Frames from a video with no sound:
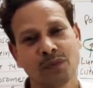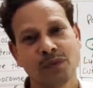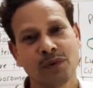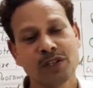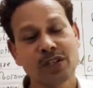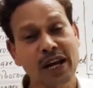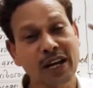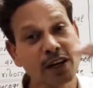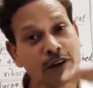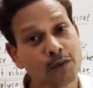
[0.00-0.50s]

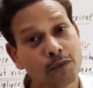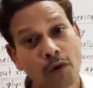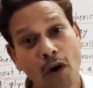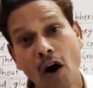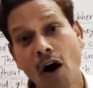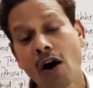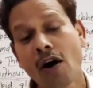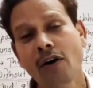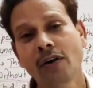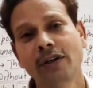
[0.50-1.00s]
which are
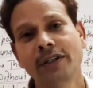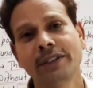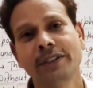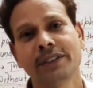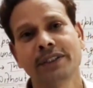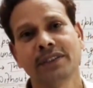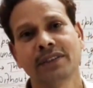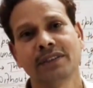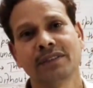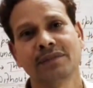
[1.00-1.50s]

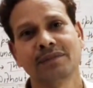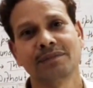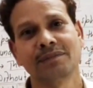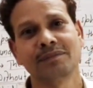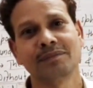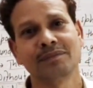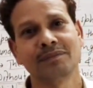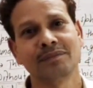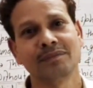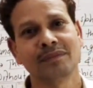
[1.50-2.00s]
involved
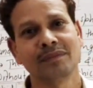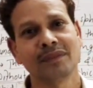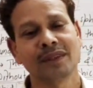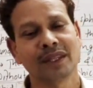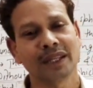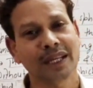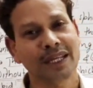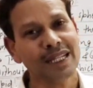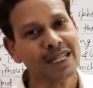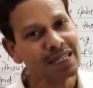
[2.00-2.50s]

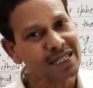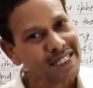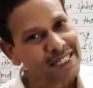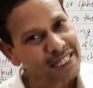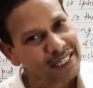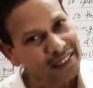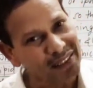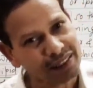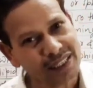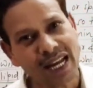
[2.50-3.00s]
in the
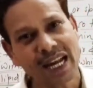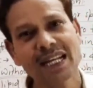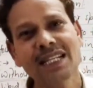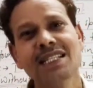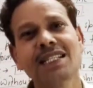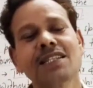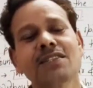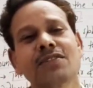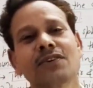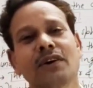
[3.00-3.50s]

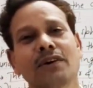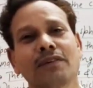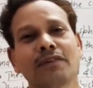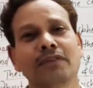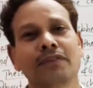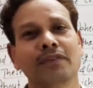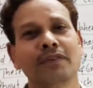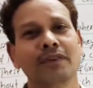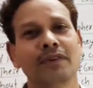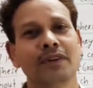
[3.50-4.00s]
synthesis of
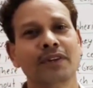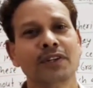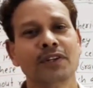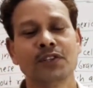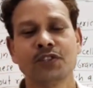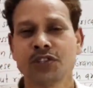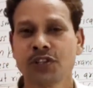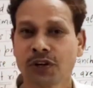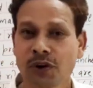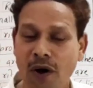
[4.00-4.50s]

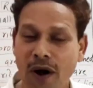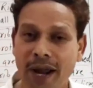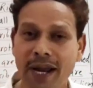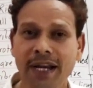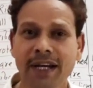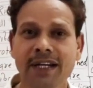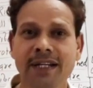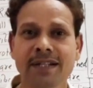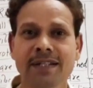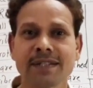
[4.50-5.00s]

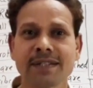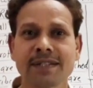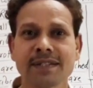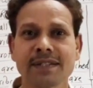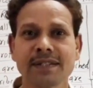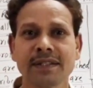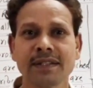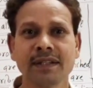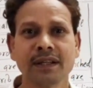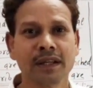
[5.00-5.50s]

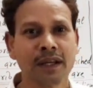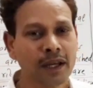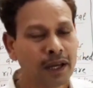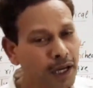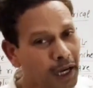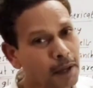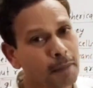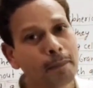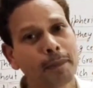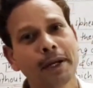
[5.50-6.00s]
steroids,
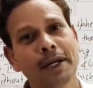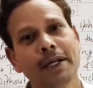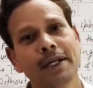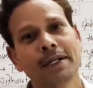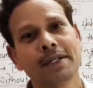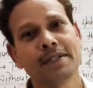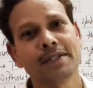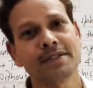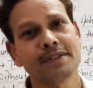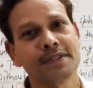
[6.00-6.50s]

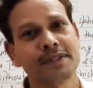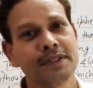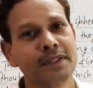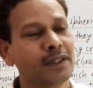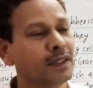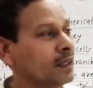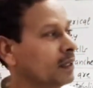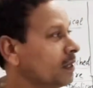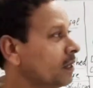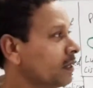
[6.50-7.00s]
lipids,
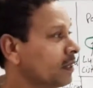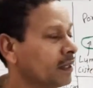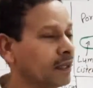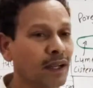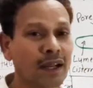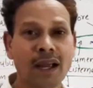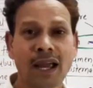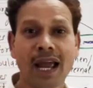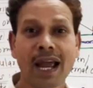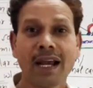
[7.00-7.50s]

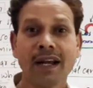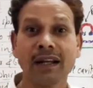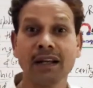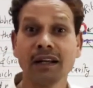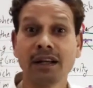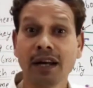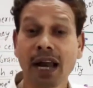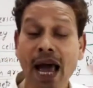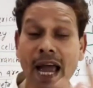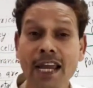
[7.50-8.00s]

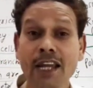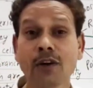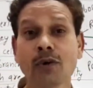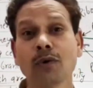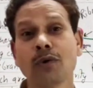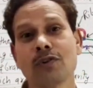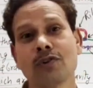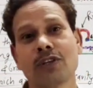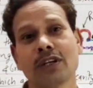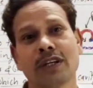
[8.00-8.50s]
and
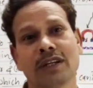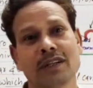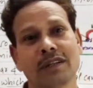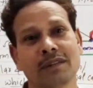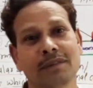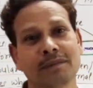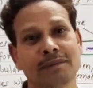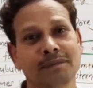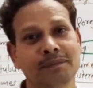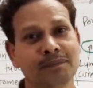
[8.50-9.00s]
glycogen,
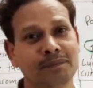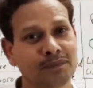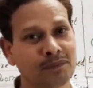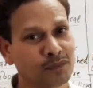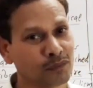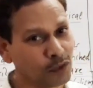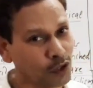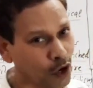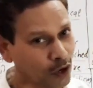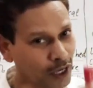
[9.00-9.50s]

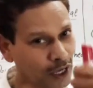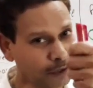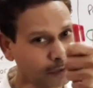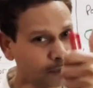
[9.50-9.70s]
not